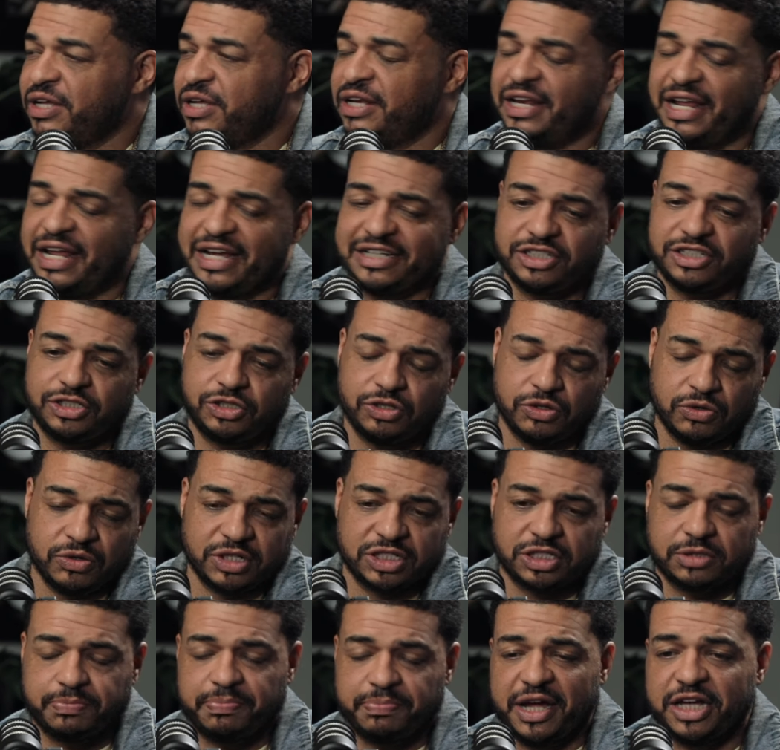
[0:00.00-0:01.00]
Let's do
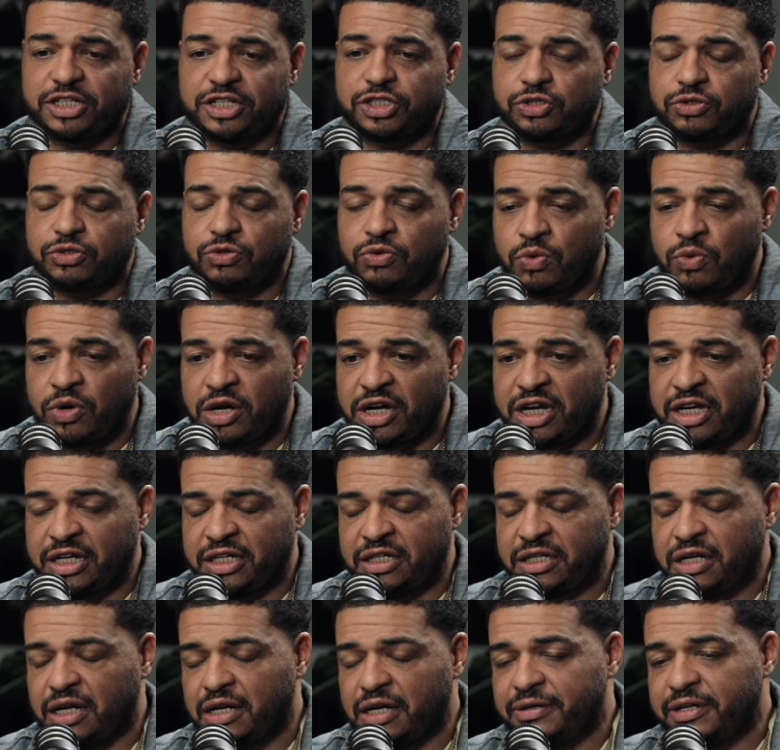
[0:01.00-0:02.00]
a special
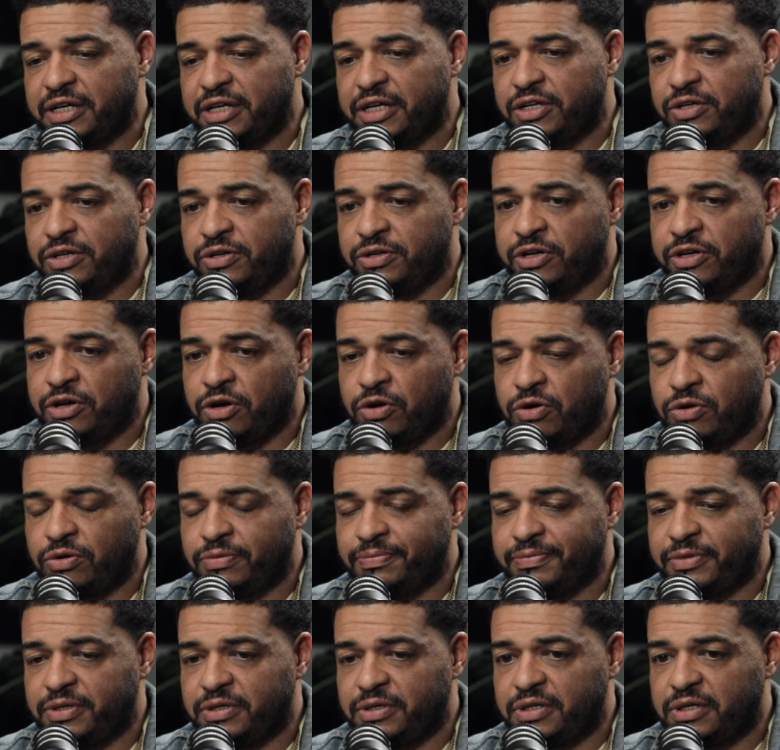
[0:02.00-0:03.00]
one, you
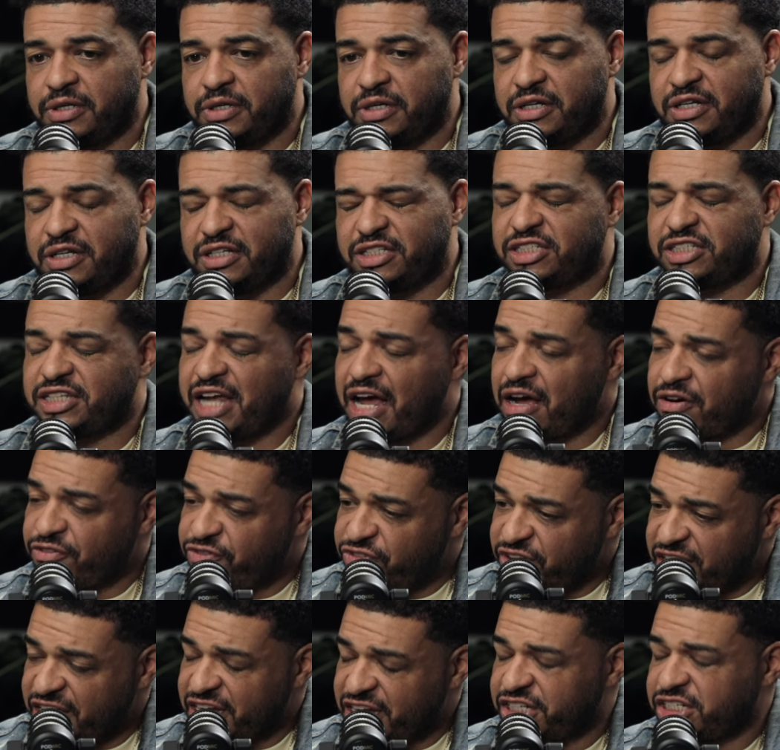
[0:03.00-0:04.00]
know,
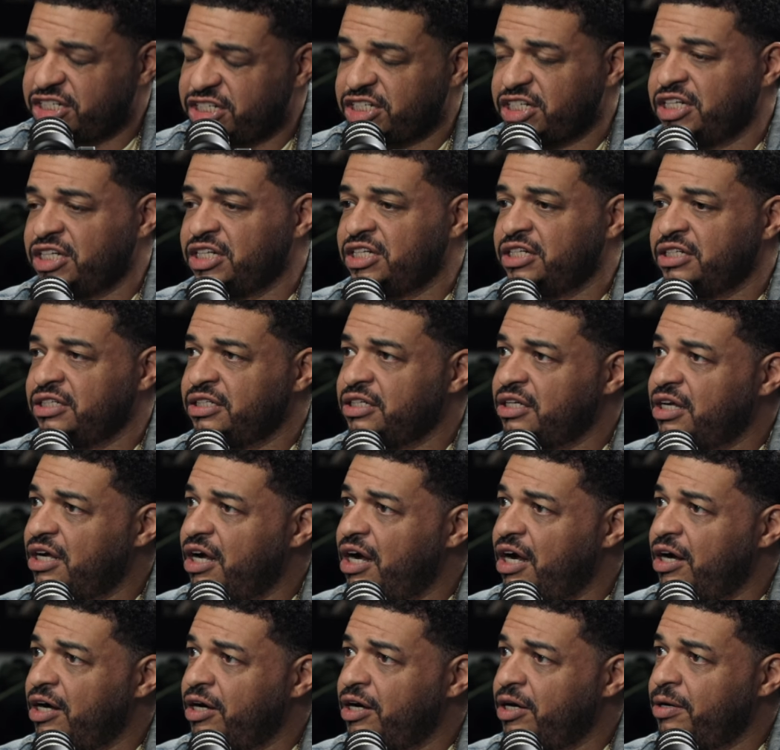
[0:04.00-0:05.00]
salvation,
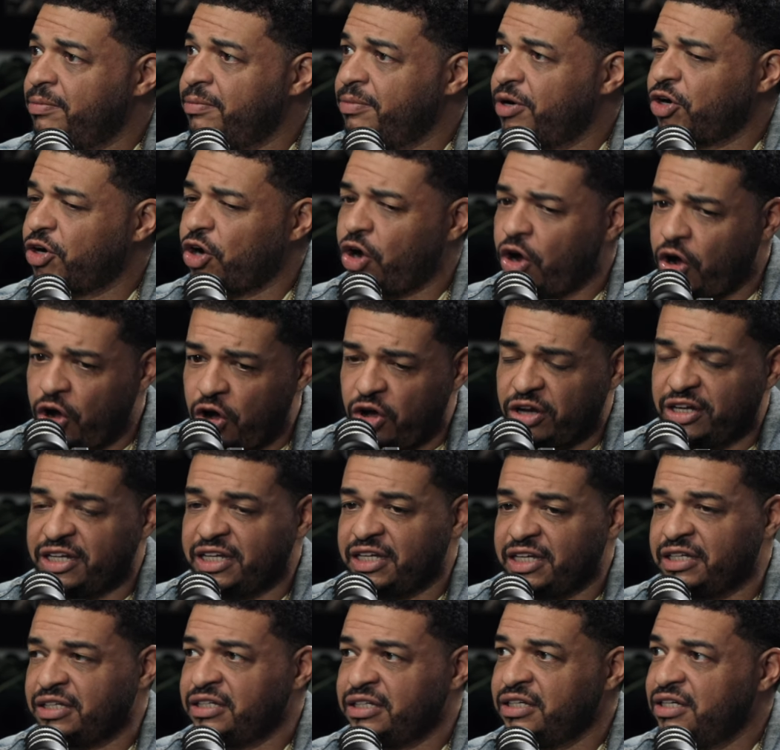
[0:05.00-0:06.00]
a
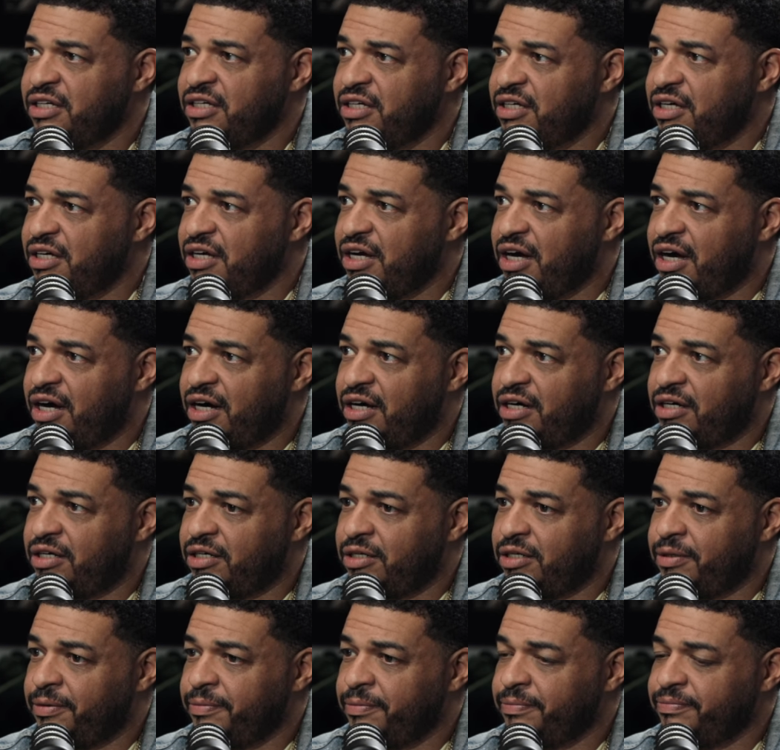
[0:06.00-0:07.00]
calling
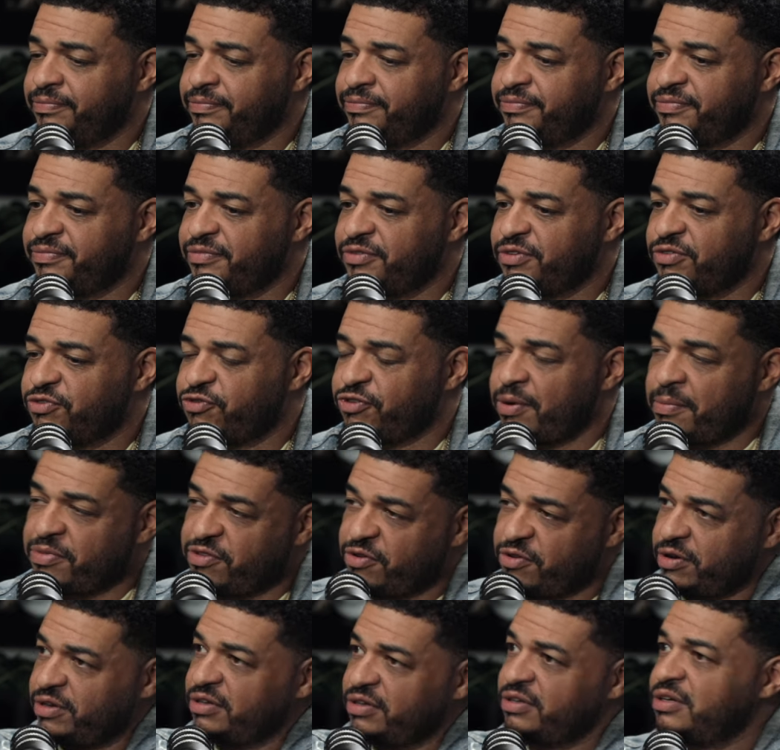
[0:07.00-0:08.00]
from
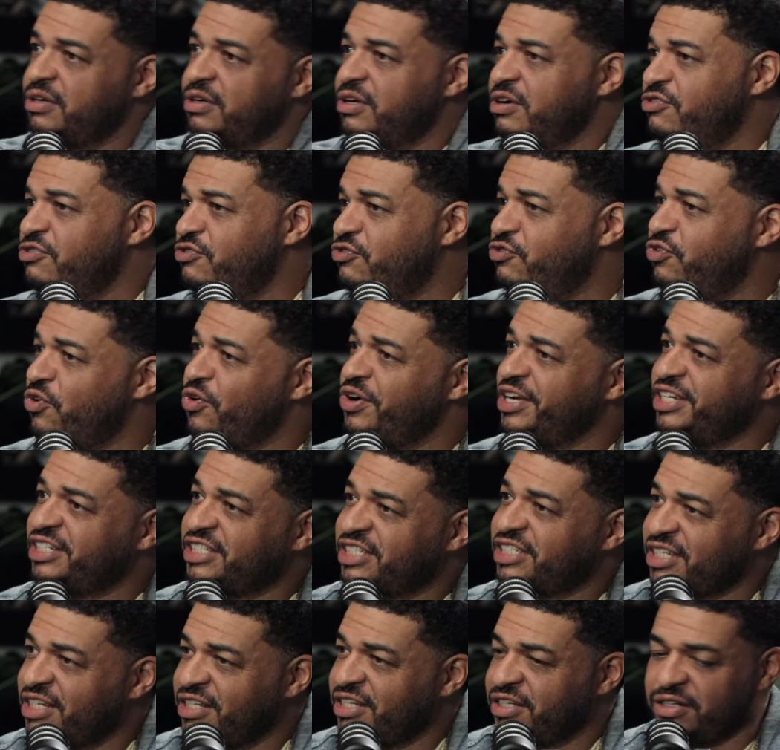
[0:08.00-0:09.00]
the
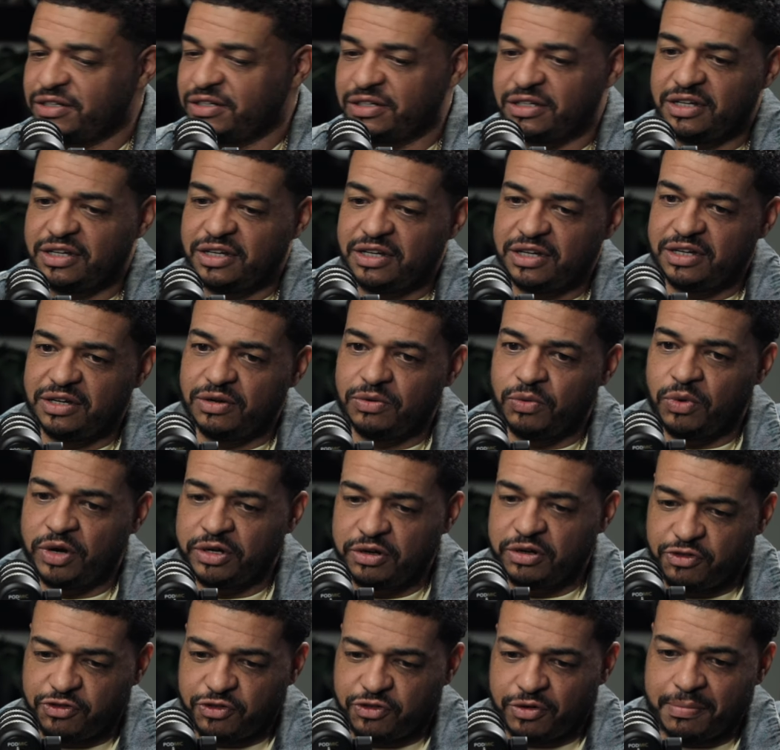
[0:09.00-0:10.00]
voice and the
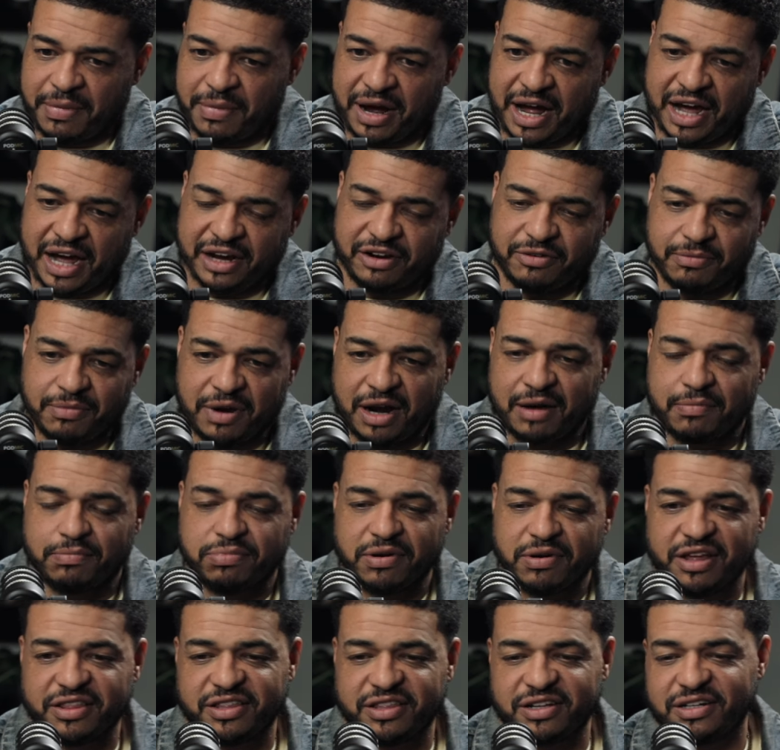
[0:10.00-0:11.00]
wonderful mind of my
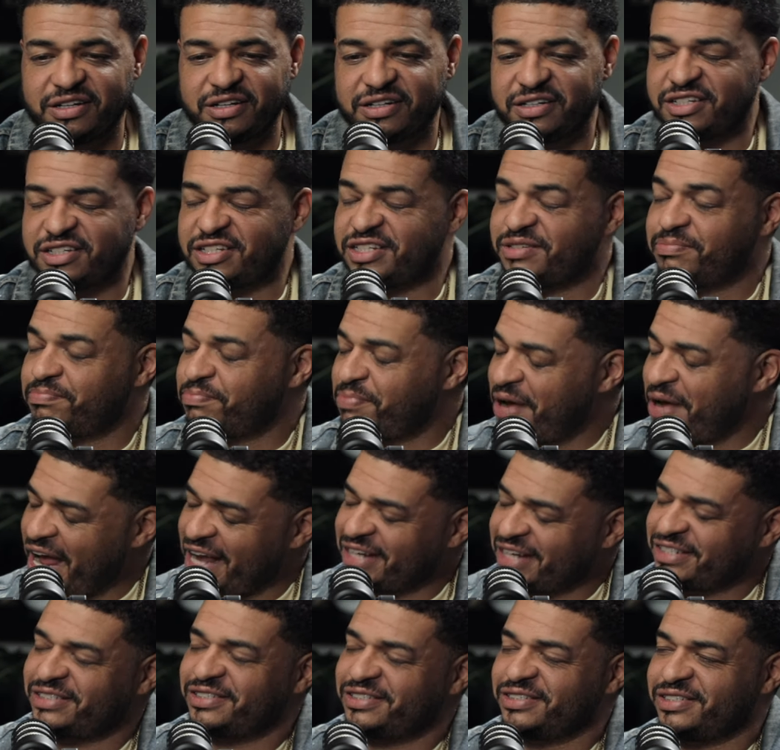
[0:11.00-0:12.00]
brother,
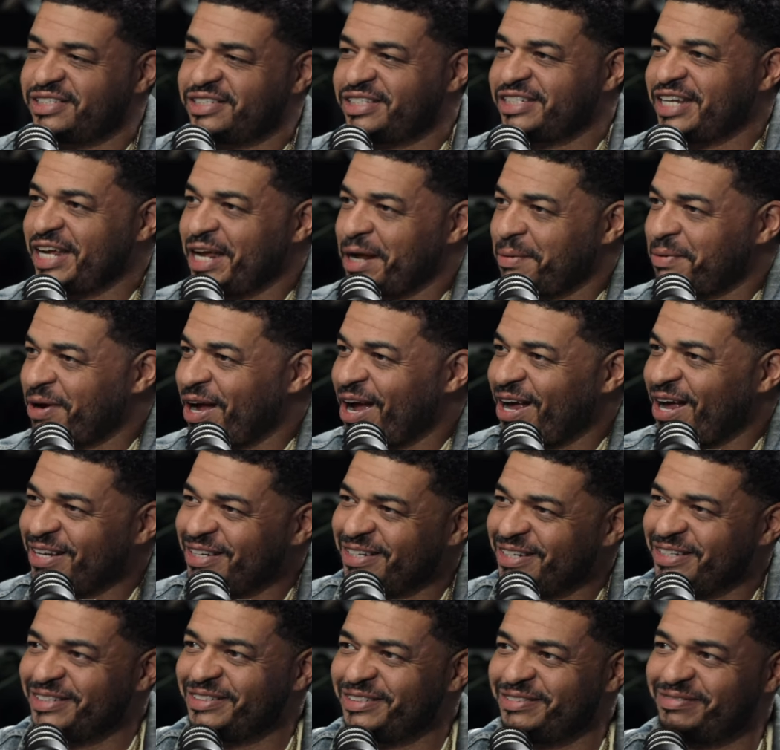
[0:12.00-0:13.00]
Pastor Sam Collier.